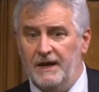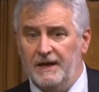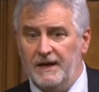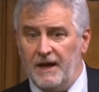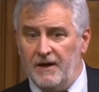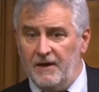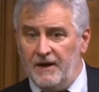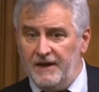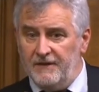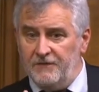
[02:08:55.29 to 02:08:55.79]

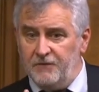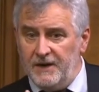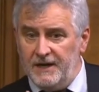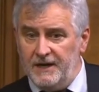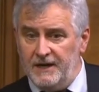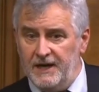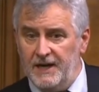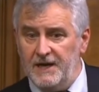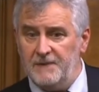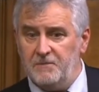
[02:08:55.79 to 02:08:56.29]
Now, if we
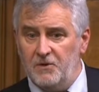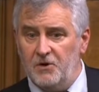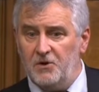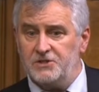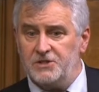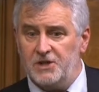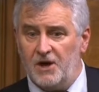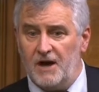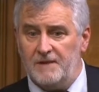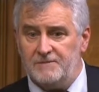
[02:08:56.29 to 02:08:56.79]
need more
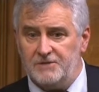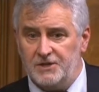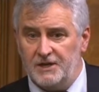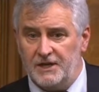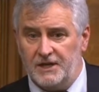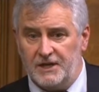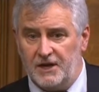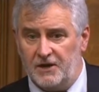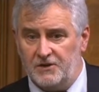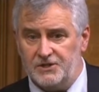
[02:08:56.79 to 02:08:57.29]
time to
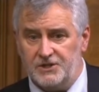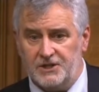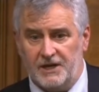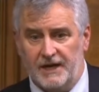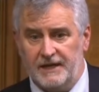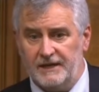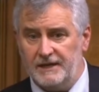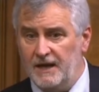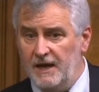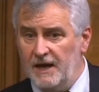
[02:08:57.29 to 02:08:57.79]

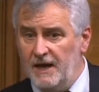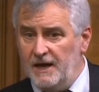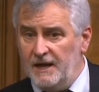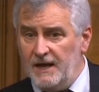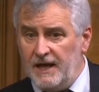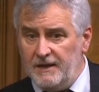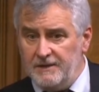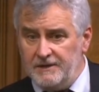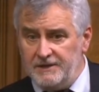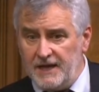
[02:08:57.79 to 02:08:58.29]
negotiate,
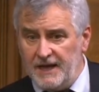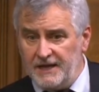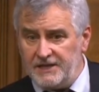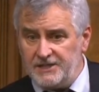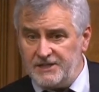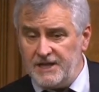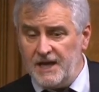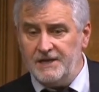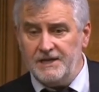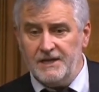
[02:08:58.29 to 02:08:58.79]

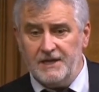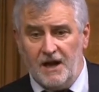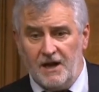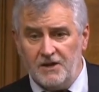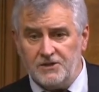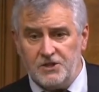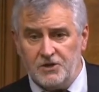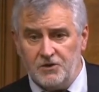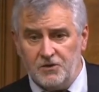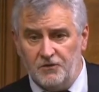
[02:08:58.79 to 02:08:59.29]
extending
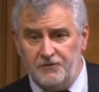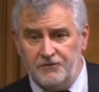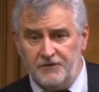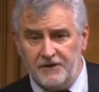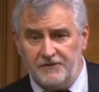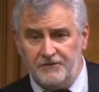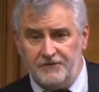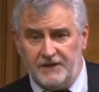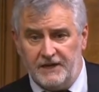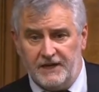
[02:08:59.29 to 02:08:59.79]
Article
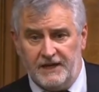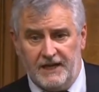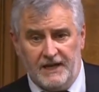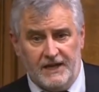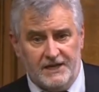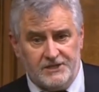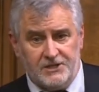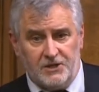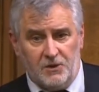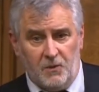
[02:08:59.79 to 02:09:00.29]
50
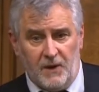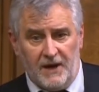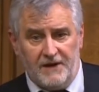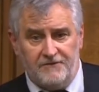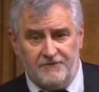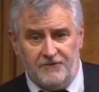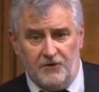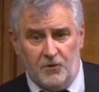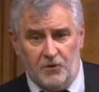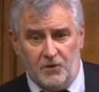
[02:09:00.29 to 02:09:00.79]
is the way
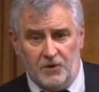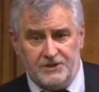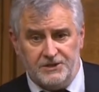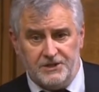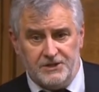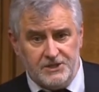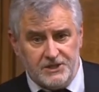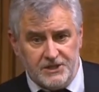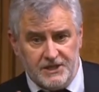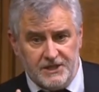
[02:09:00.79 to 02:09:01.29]
forward, and